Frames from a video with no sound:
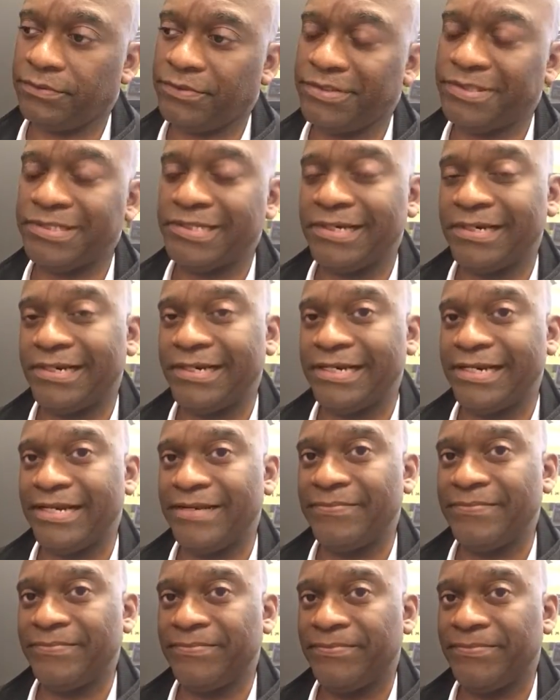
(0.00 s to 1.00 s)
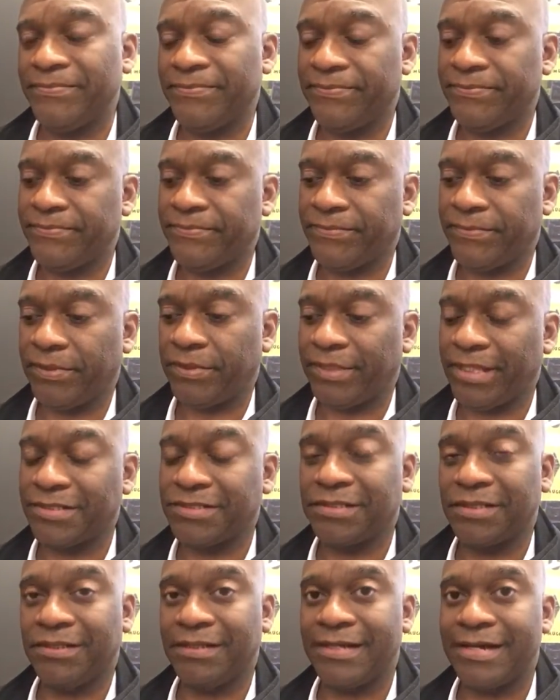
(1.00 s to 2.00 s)
the time
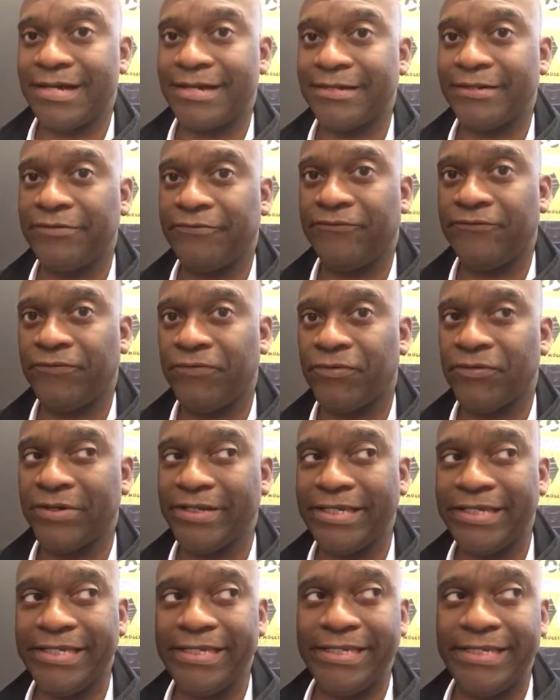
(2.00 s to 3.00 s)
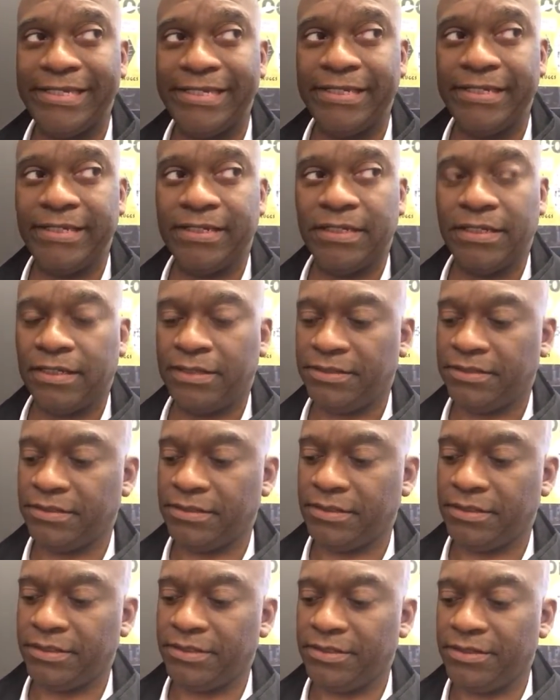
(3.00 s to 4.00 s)
that's allotted for he
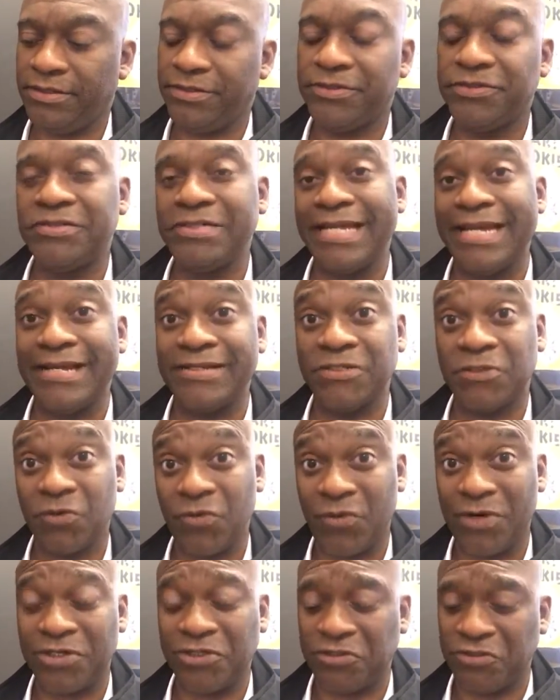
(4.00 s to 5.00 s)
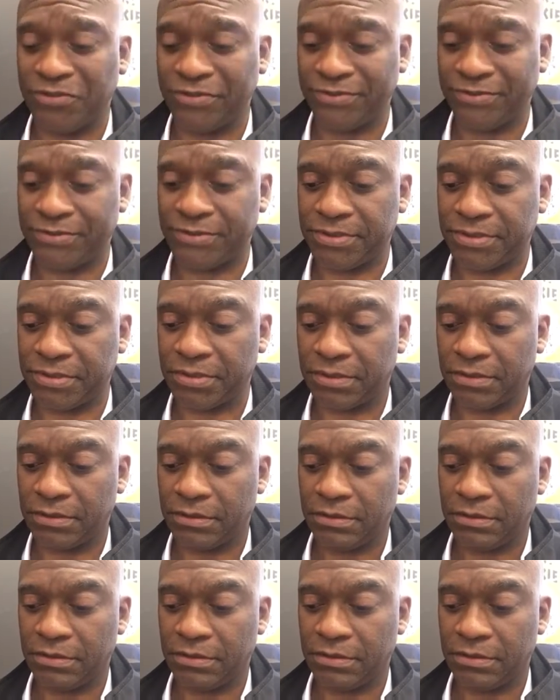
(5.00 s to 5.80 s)
and others to ask questions